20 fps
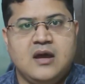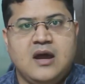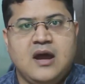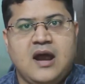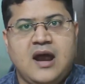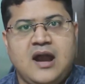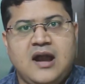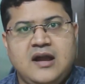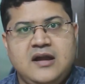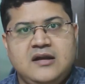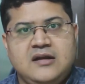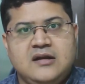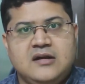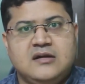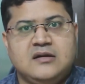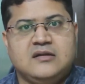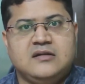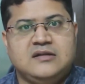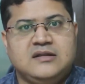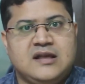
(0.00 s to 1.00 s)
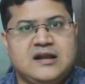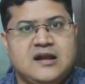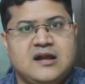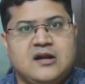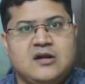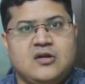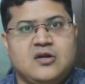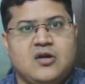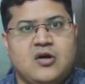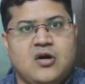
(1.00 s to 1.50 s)
And there are
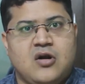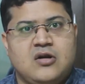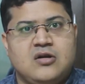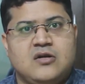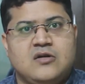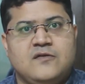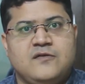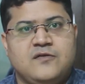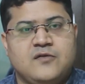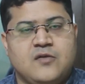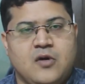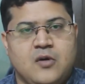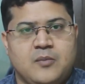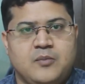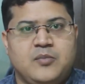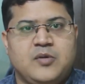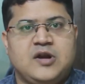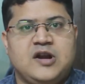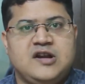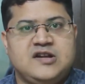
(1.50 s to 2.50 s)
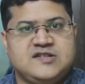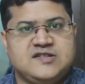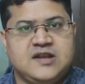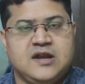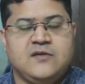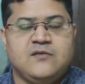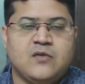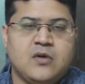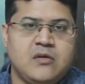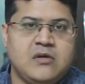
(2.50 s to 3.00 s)
a lot of components
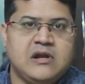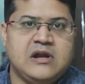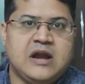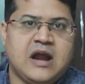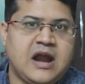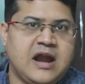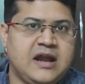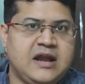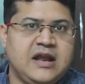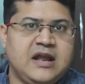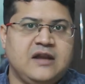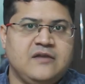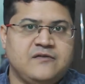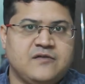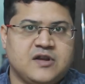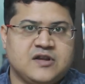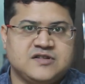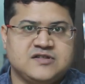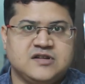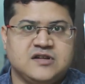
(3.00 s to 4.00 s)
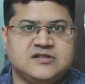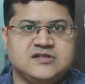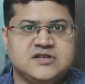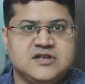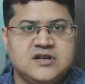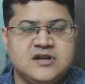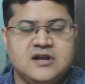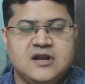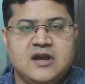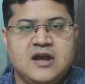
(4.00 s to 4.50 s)
involved in IT
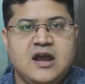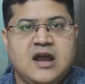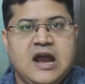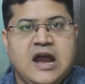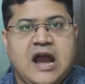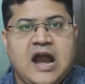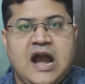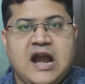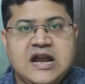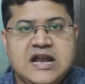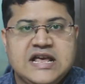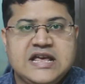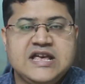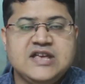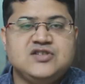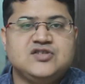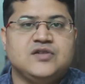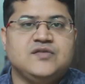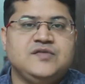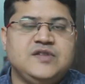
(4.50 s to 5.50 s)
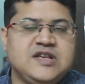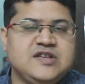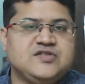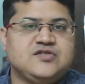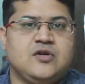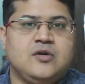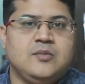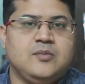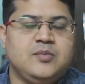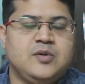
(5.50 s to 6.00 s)
infrastructure, and each of these
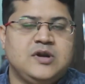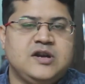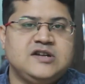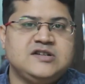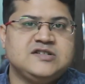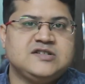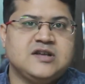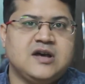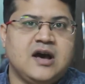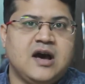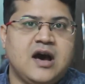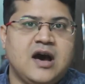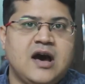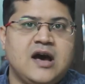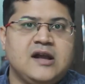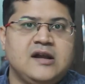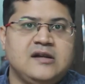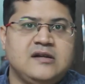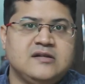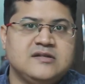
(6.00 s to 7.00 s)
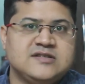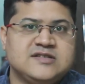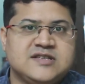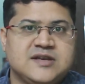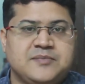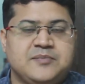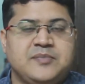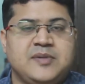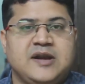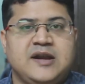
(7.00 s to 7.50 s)
components are
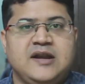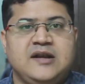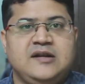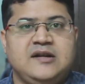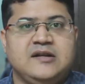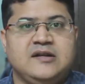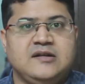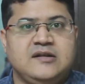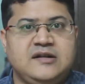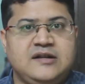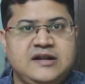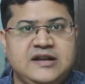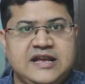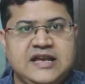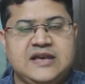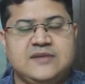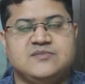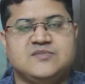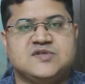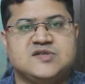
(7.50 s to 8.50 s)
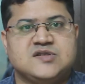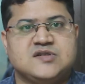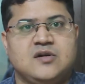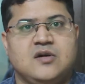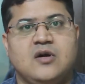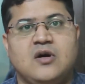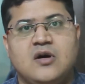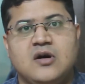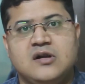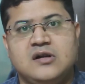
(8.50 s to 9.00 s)
separate teams
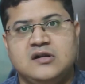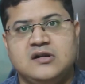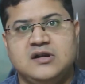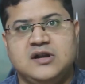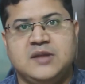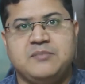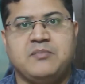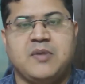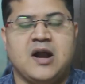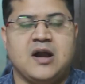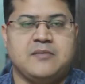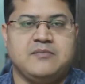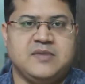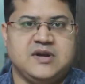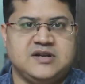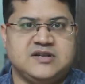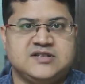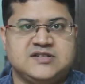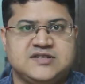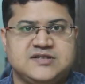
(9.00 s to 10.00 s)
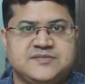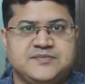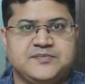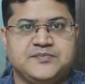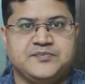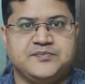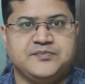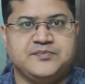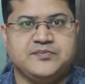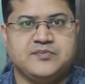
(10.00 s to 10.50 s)
or departments.
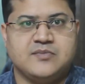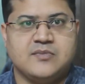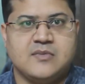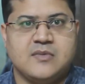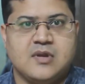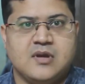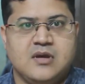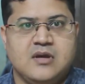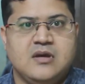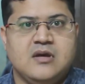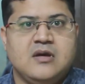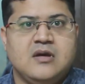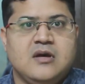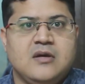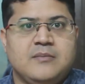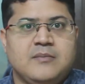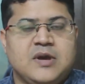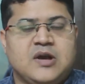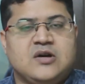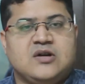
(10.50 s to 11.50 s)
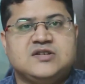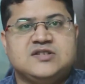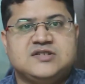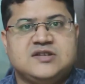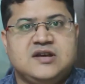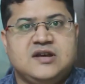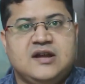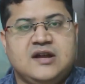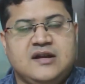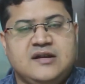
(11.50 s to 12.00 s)

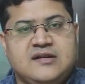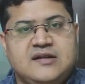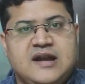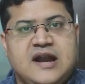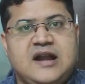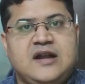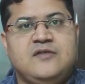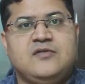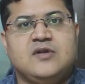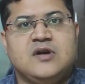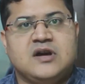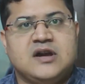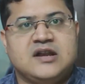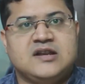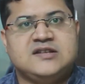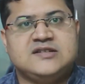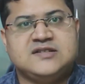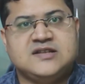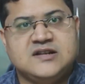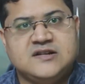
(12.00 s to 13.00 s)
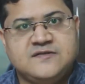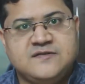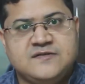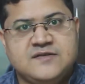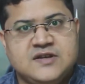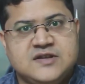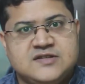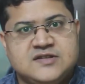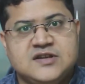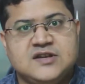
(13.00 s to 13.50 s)
Because network
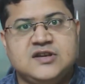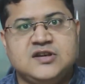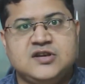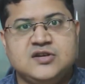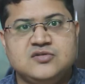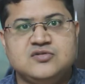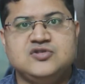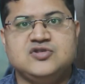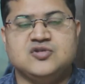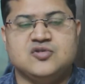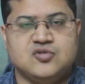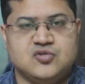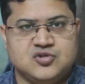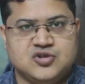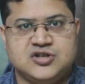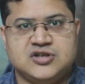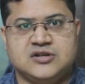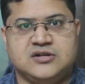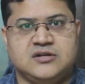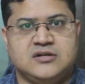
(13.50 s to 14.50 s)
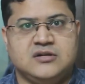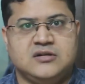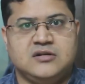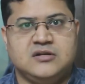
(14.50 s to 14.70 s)
itself is a huge ocean.